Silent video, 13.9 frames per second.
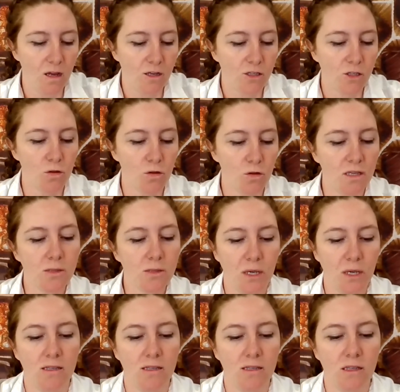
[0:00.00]
So this
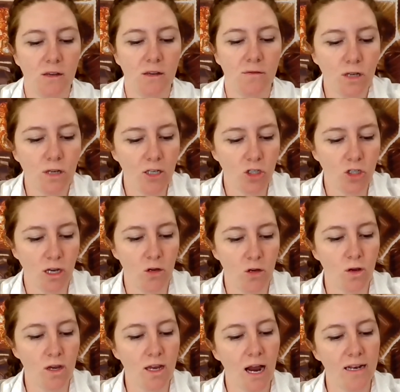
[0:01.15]
piece, if you touch it, you
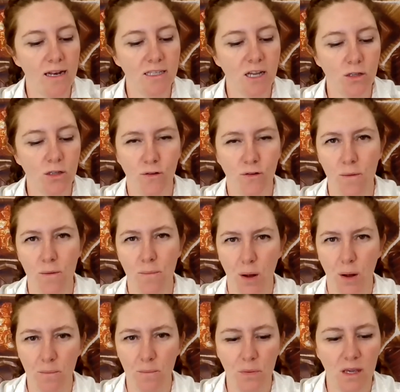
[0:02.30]
can kind of tell it's very
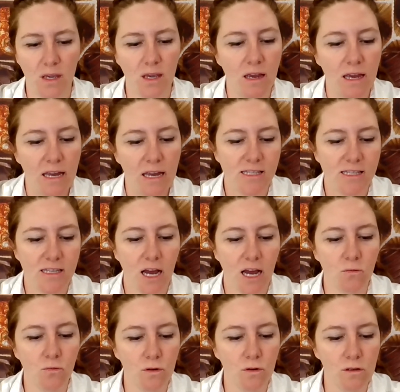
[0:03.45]
bumpy. It's got a
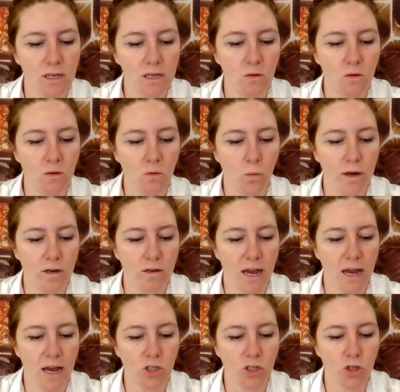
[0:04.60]
really weird
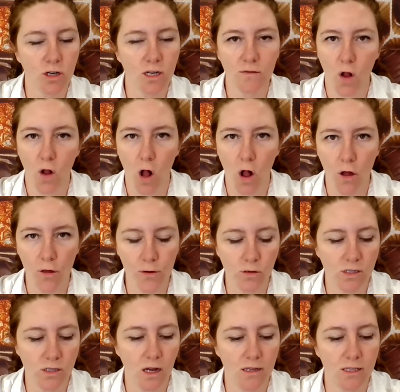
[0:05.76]
texture because of all those
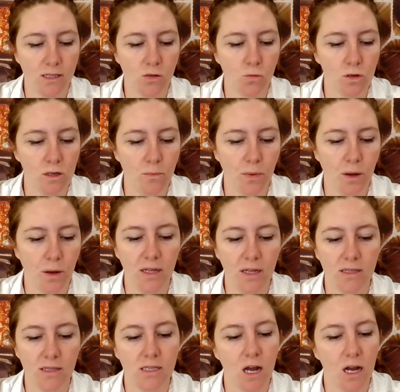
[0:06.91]
nuts. It's really bumpy.
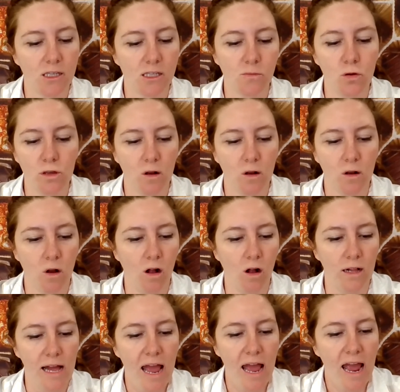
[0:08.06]
It's not smooth at all.
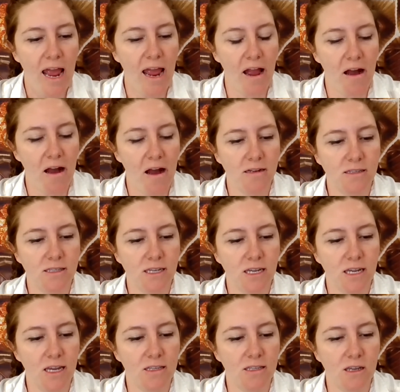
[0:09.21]
And
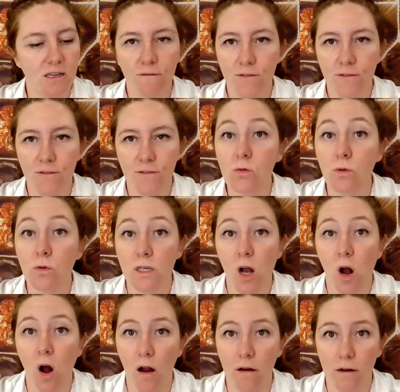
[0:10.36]
it feels really
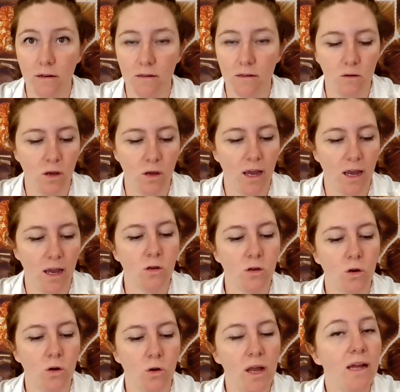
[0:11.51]
hard. Okay, so
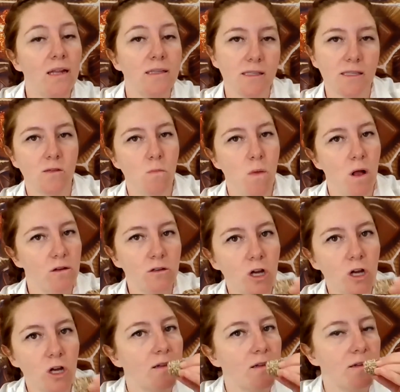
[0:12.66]
go ahead and smell your
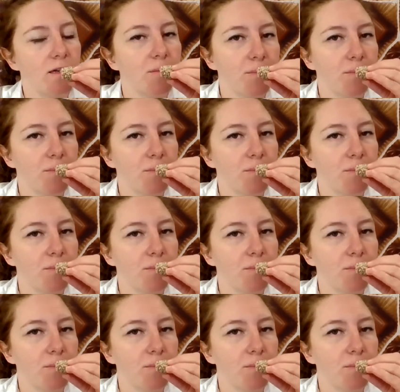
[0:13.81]
chocolate.